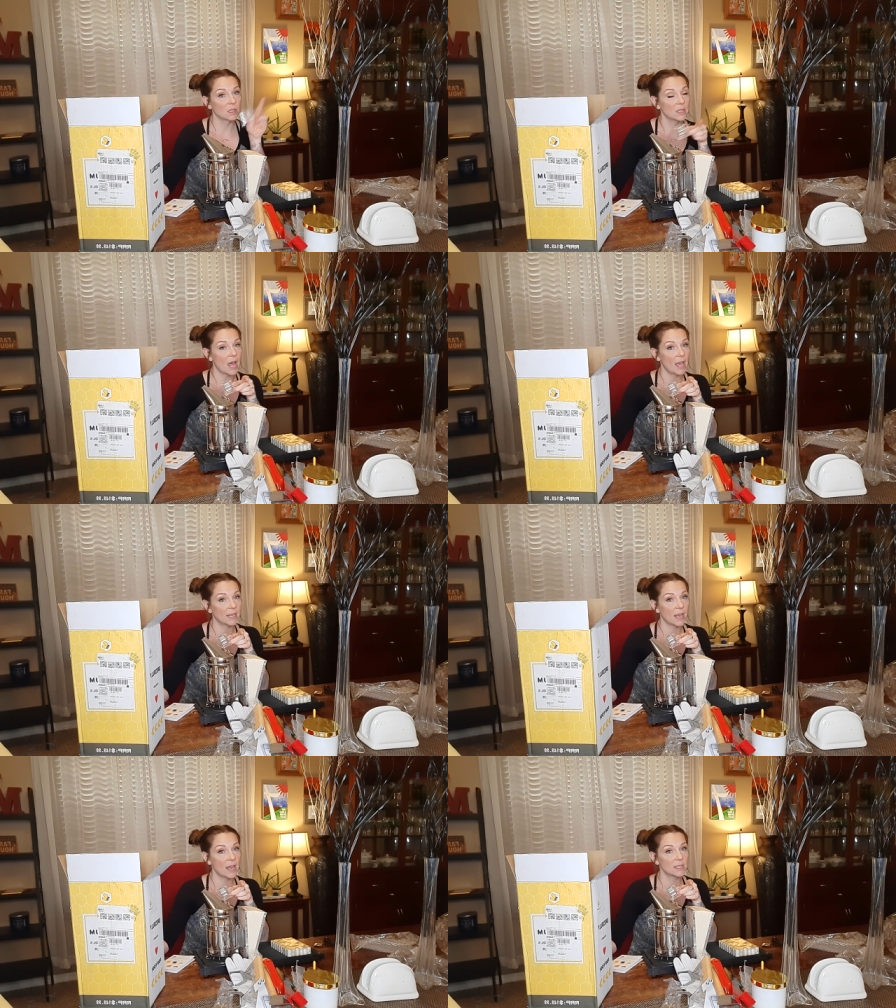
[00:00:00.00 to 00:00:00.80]

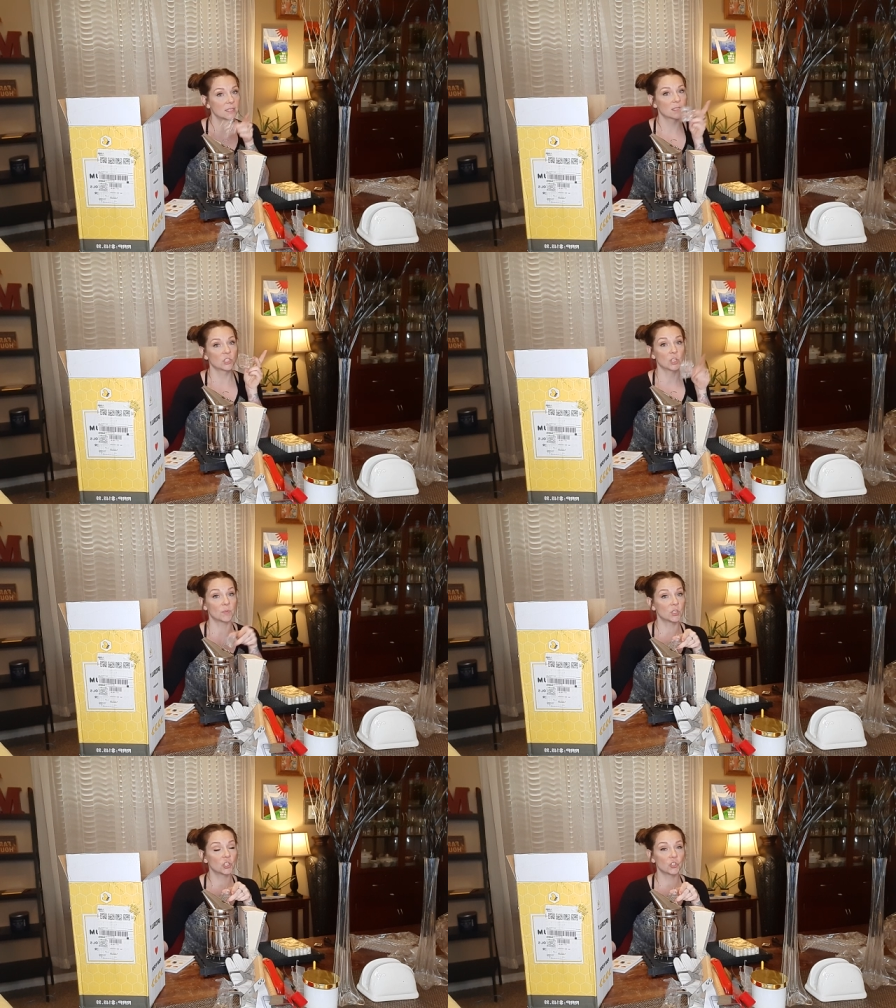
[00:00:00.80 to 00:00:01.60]
Like us,
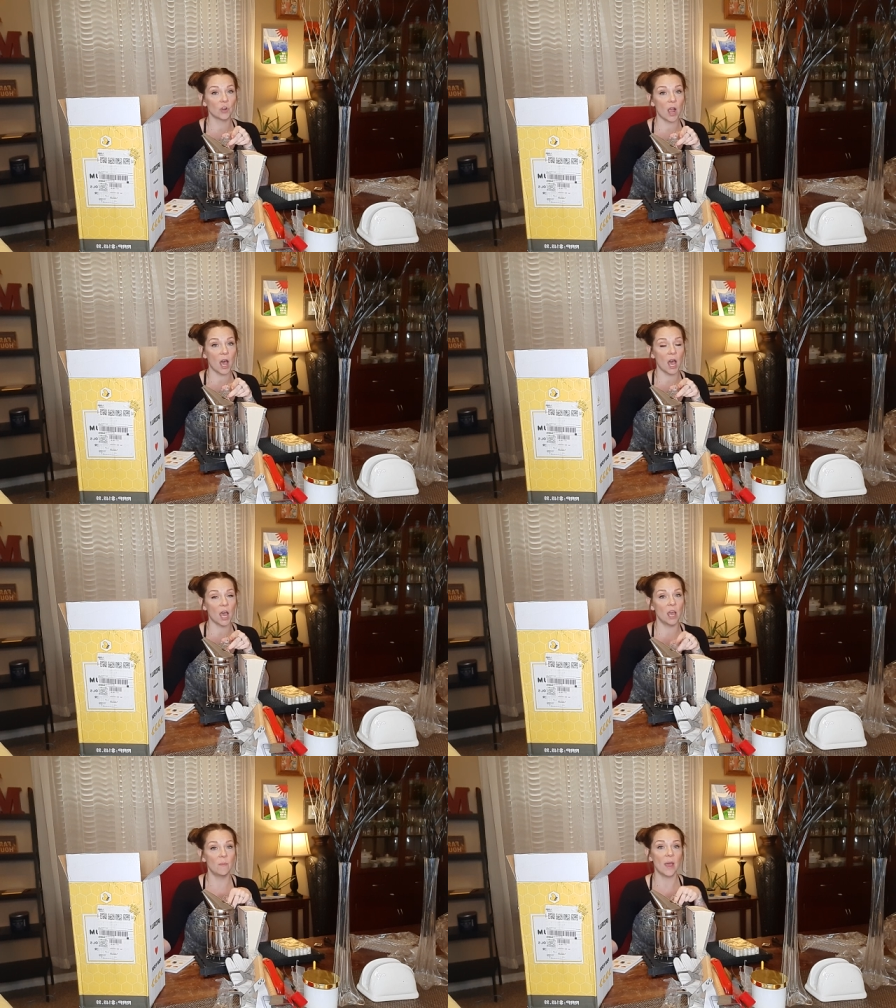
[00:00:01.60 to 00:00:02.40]

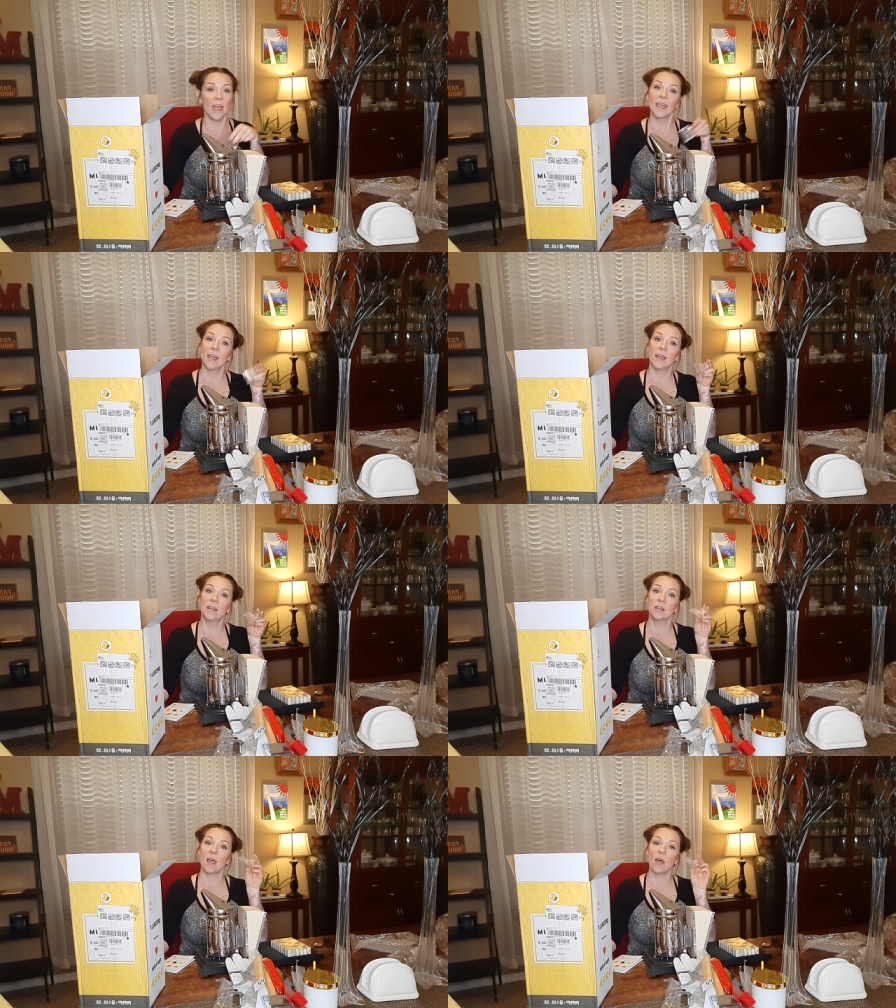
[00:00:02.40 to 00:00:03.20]
subscribe,
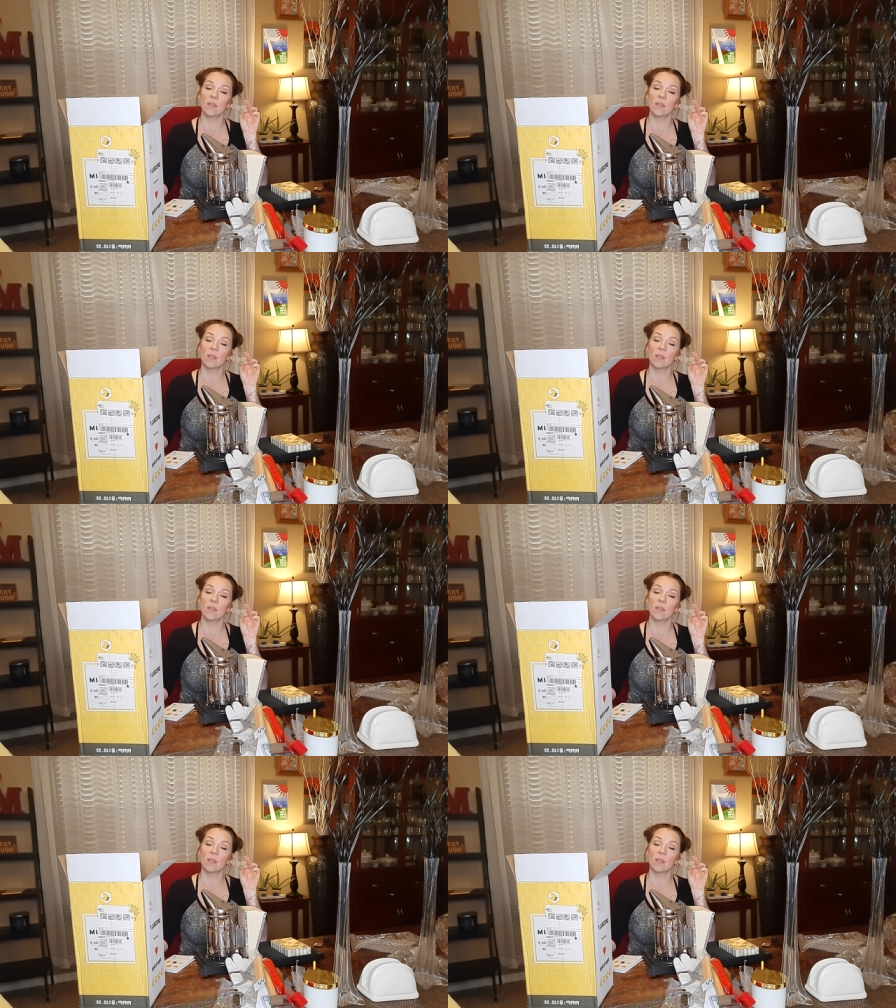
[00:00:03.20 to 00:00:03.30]
and